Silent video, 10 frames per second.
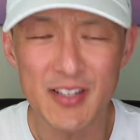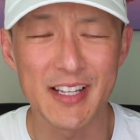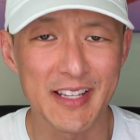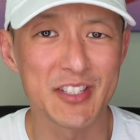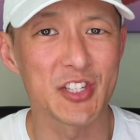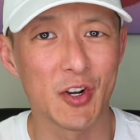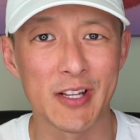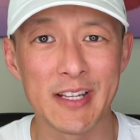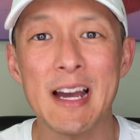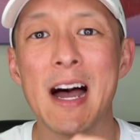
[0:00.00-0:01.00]
To get
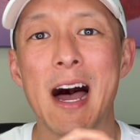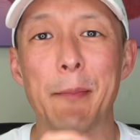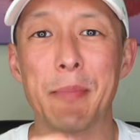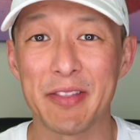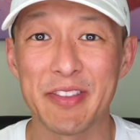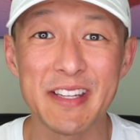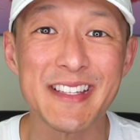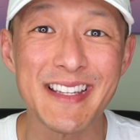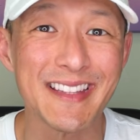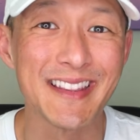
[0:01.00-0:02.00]
started, I bought these
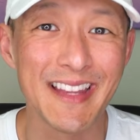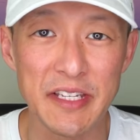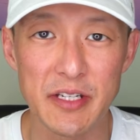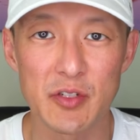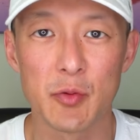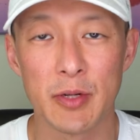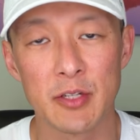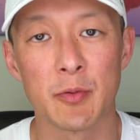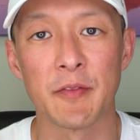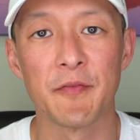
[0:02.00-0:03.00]
in late
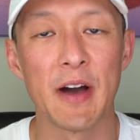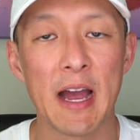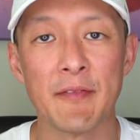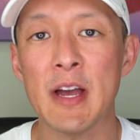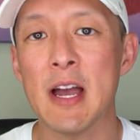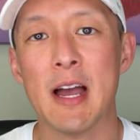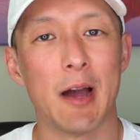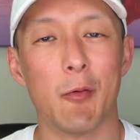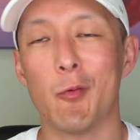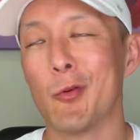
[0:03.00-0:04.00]
2025. I
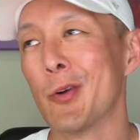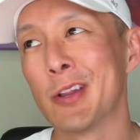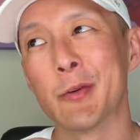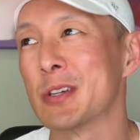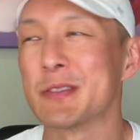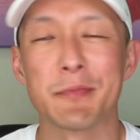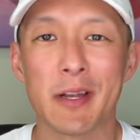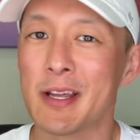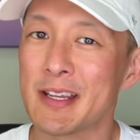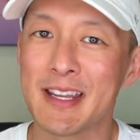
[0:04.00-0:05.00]
really wasn't
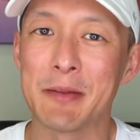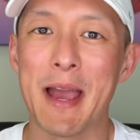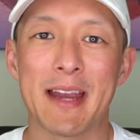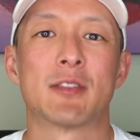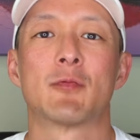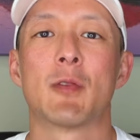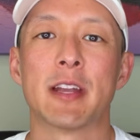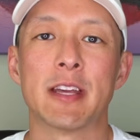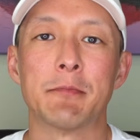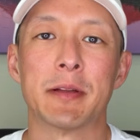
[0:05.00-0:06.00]
planning on getting back into
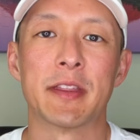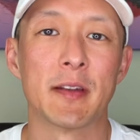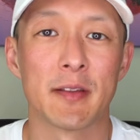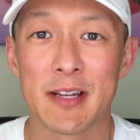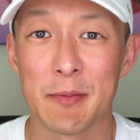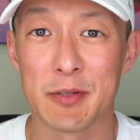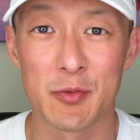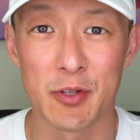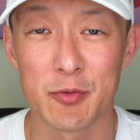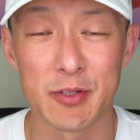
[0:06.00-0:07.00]
running, but then at the top of
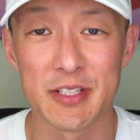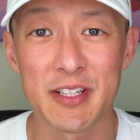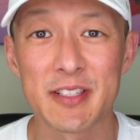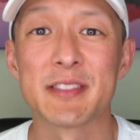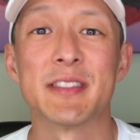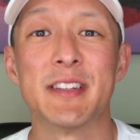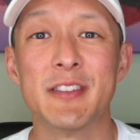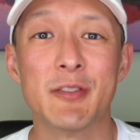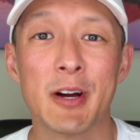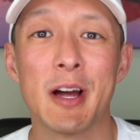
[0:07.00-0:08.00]
2026, I said,
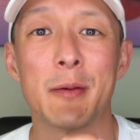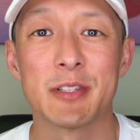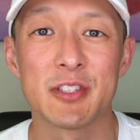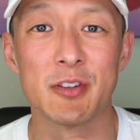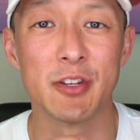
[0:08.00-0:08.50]
you know what, I'm going to start